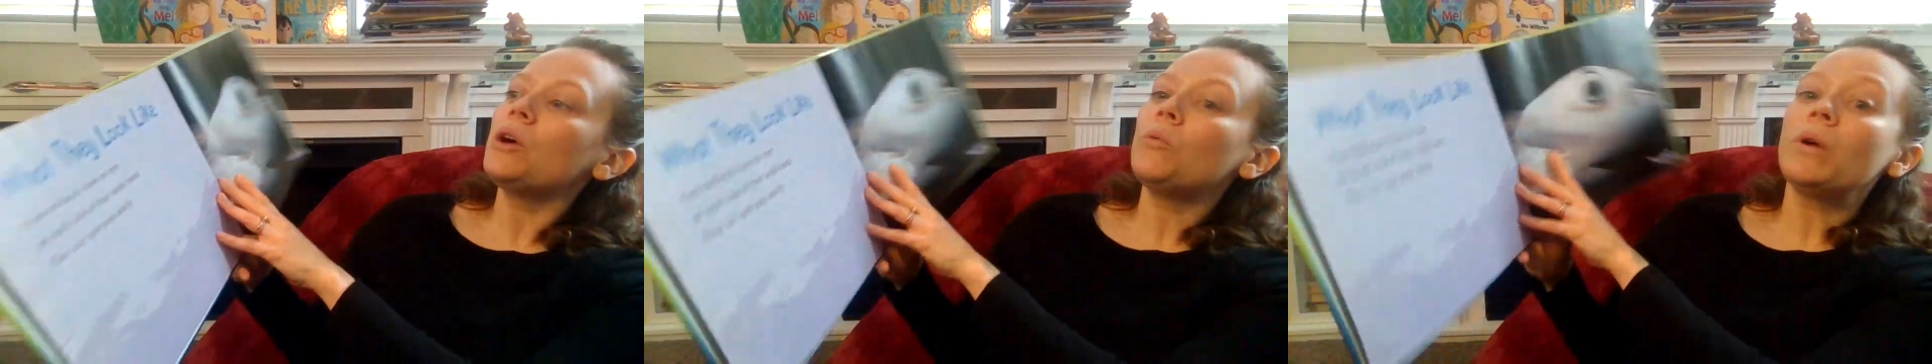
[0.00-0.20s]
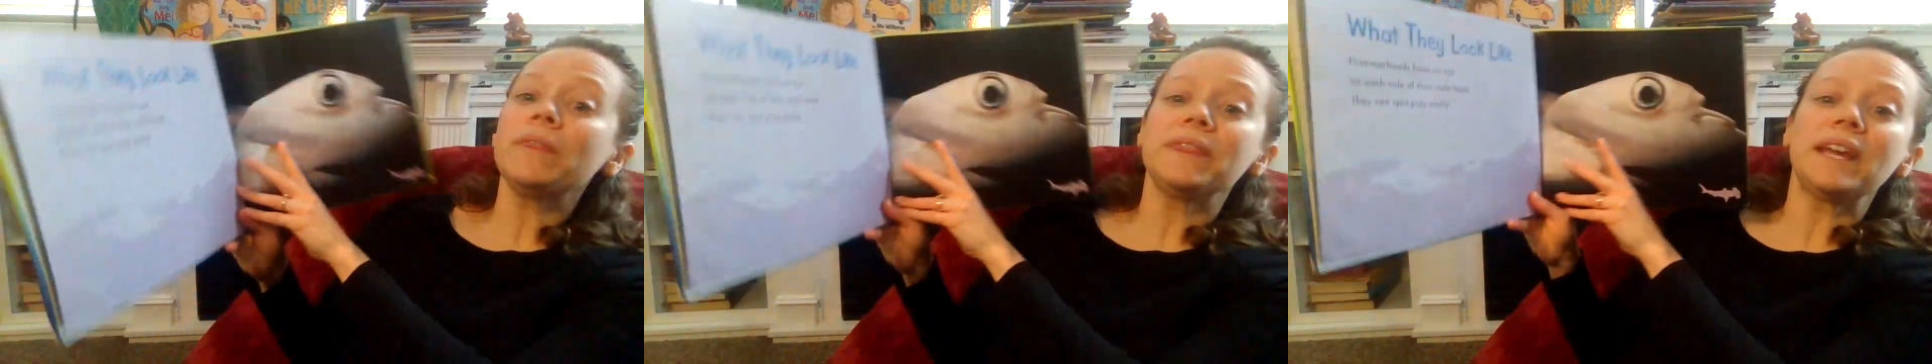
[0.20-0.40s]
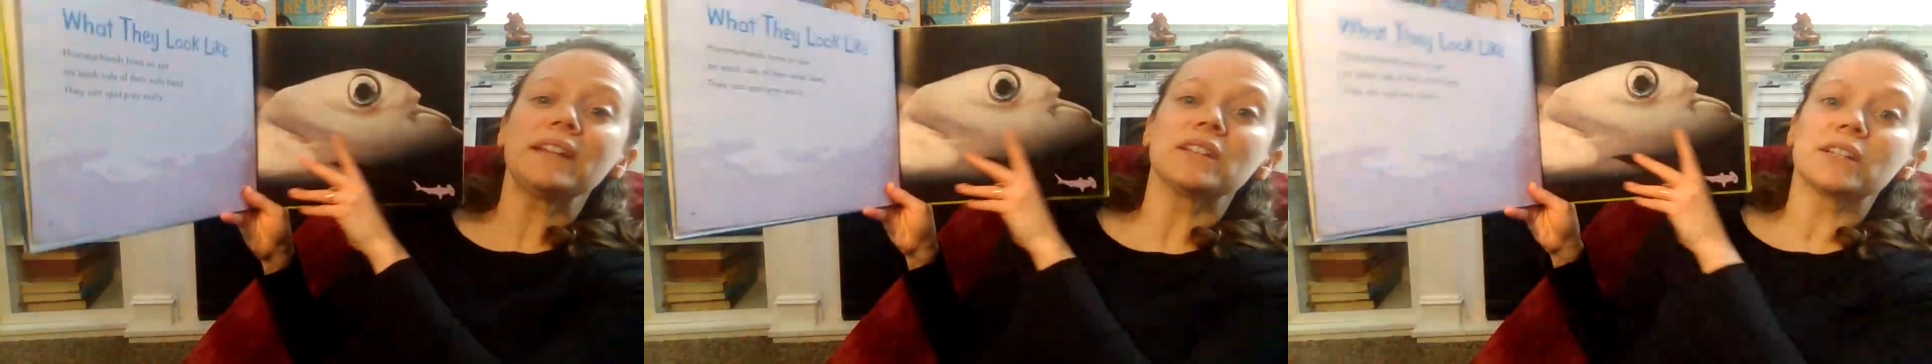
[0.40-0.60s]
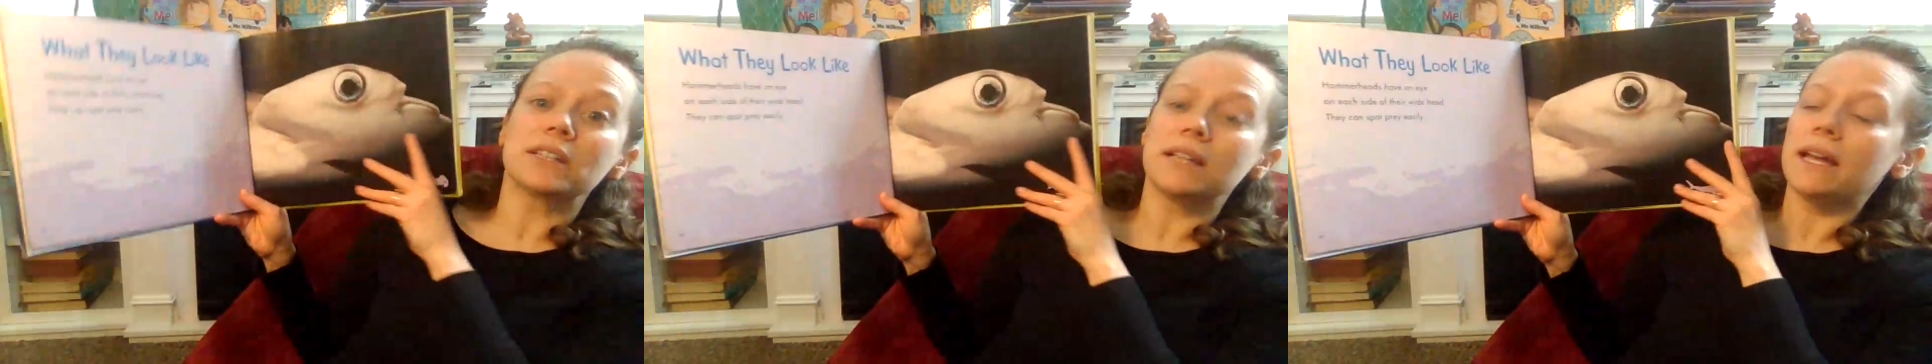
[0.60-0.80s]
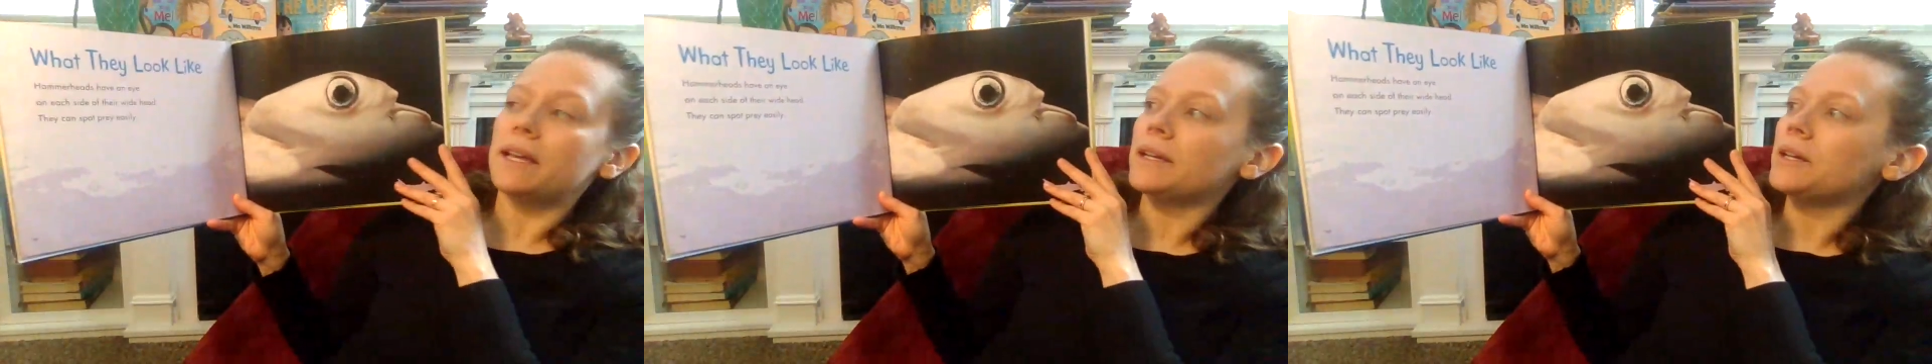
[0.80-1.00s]
What they look
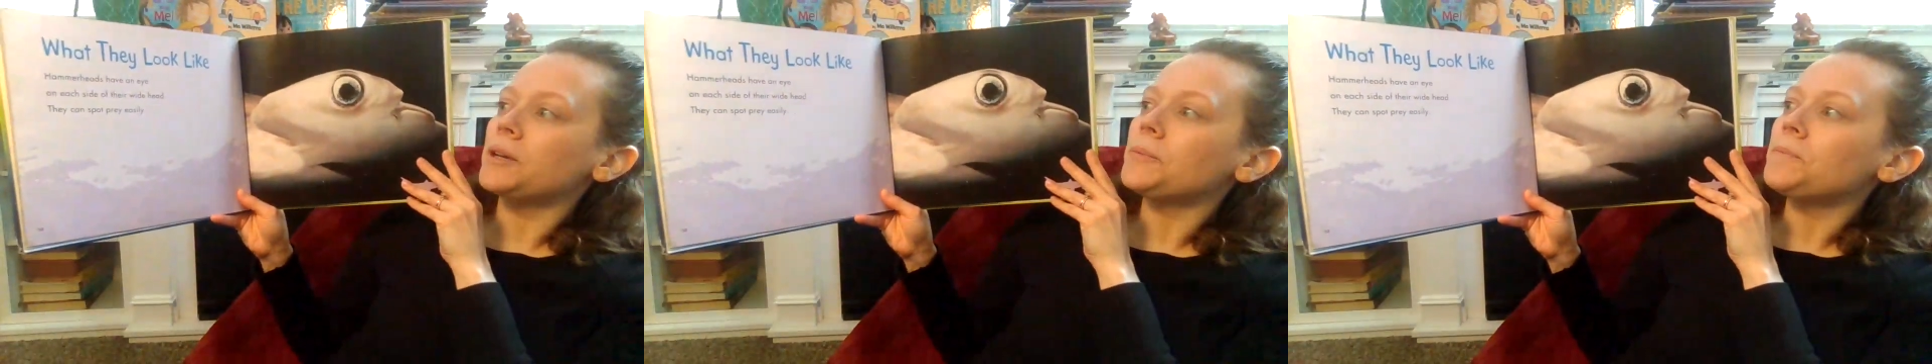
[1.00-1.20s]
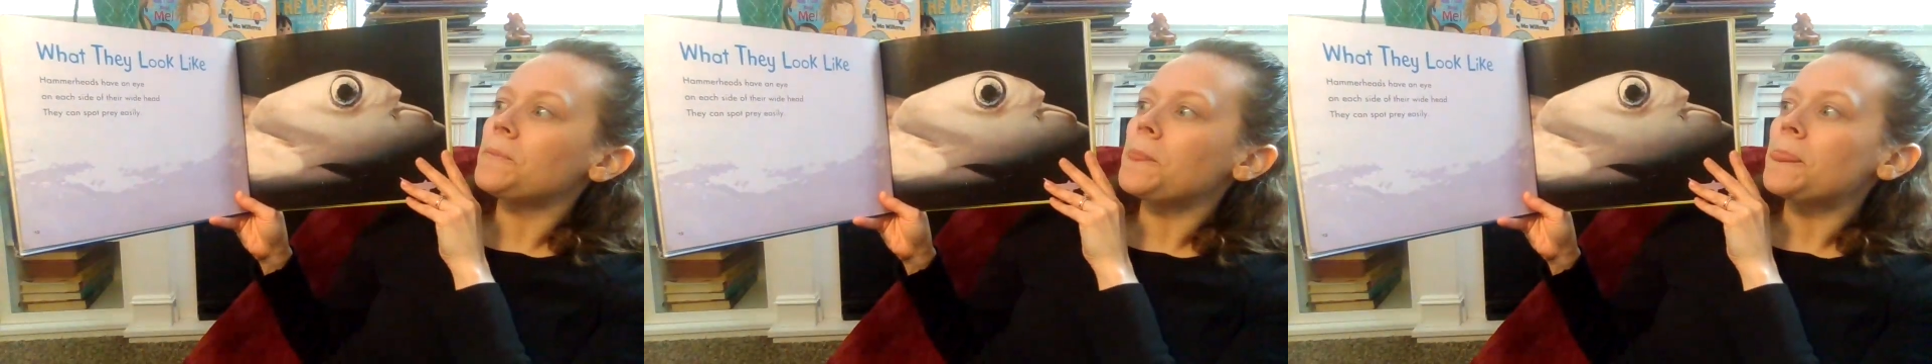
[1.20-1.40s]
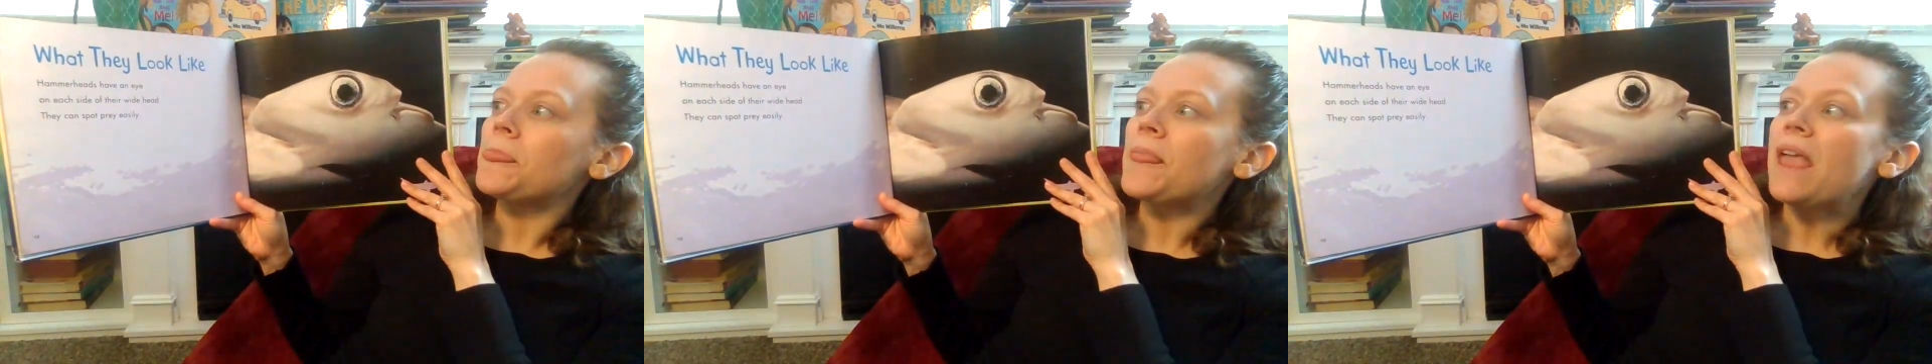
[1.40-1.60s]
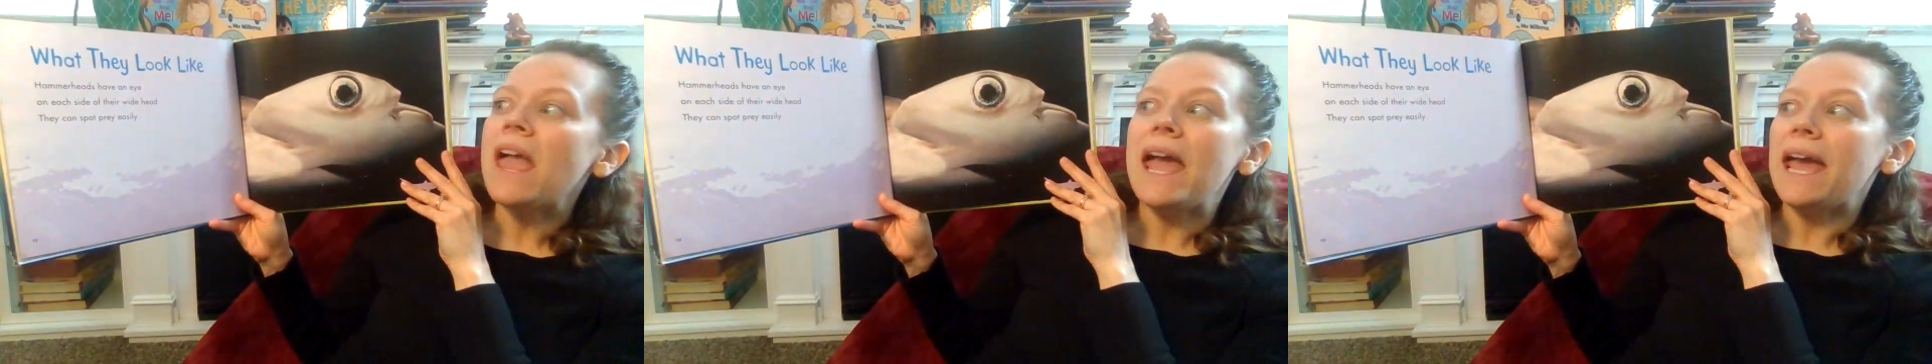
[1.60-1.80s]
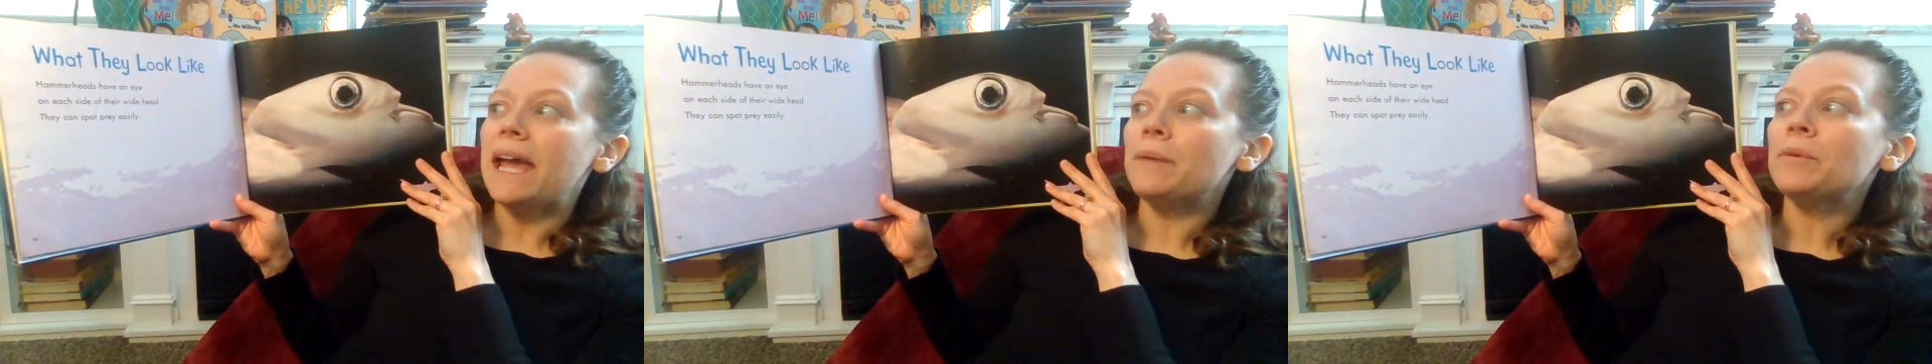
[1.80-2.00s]
like.
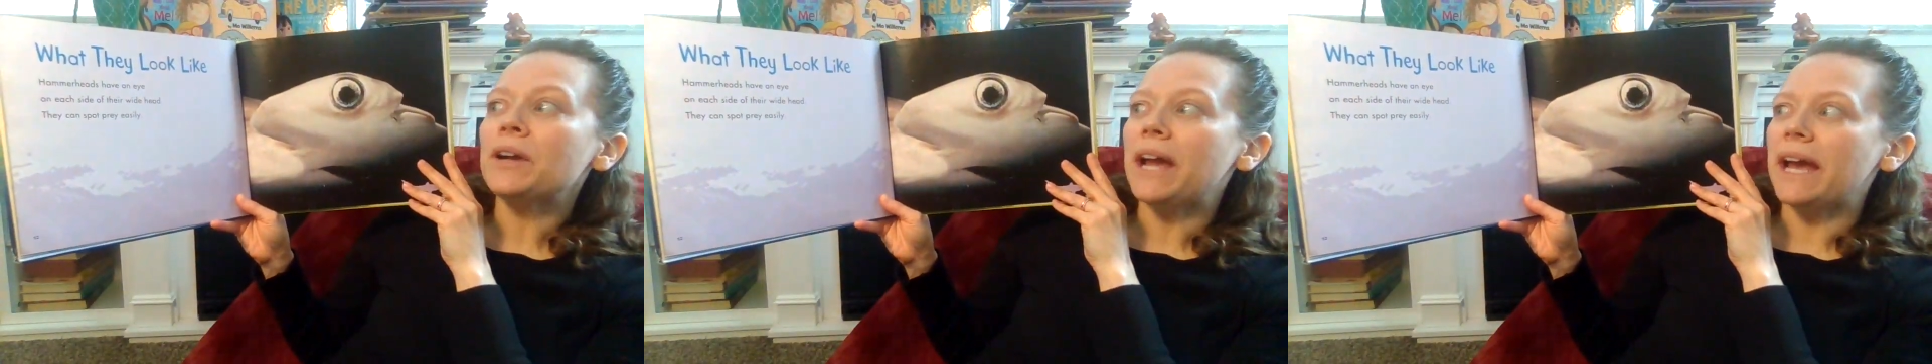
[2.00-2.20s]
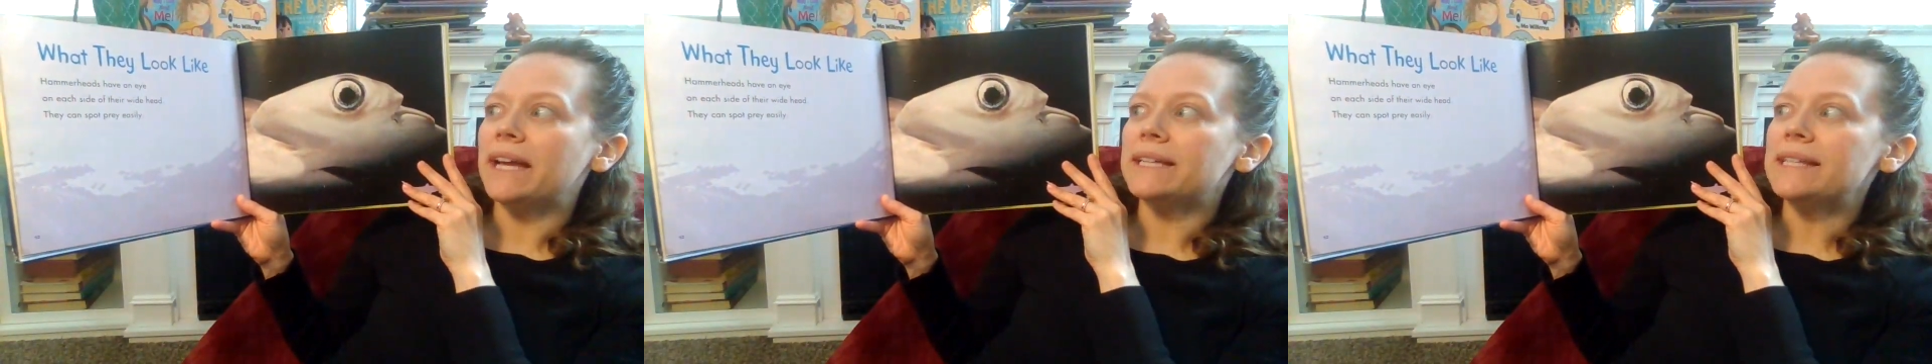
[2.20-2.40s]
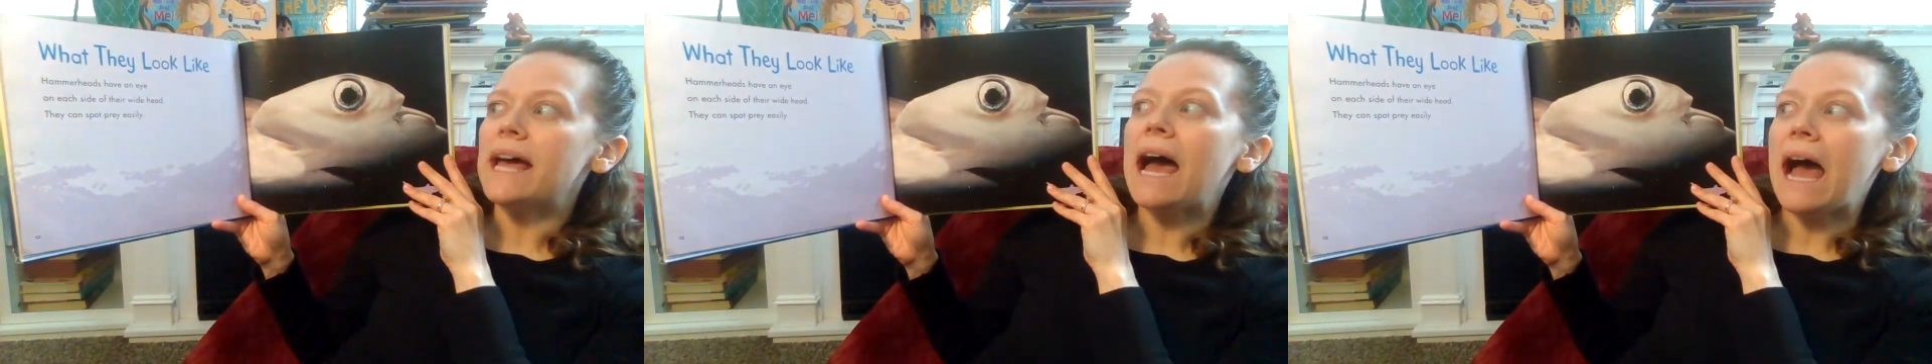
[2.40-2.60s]
Hammerheads